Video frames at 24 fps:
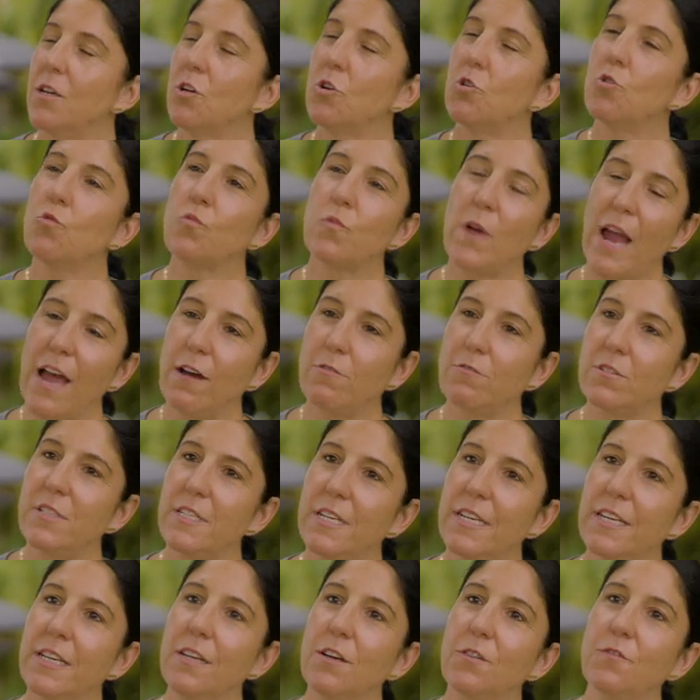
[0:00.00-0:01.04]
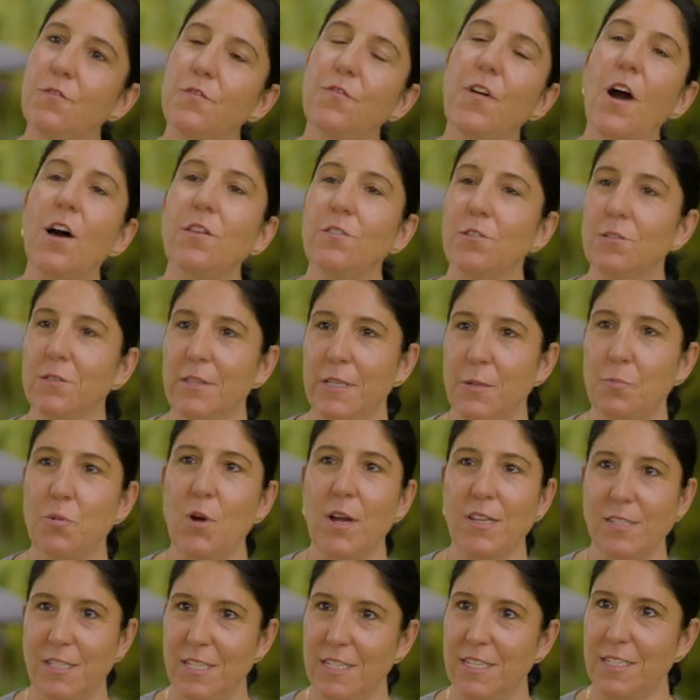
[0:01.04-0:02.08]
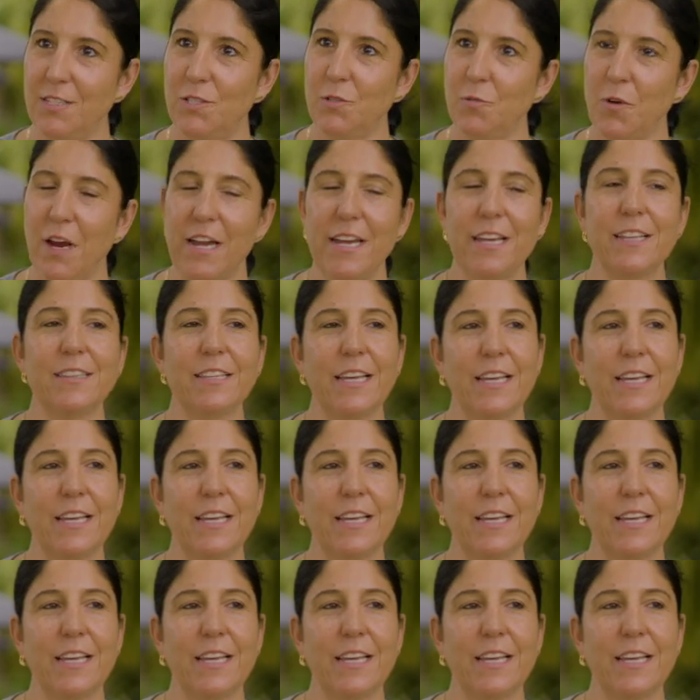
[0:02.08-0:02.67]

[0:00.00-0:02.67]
grounding fatherly presence, right?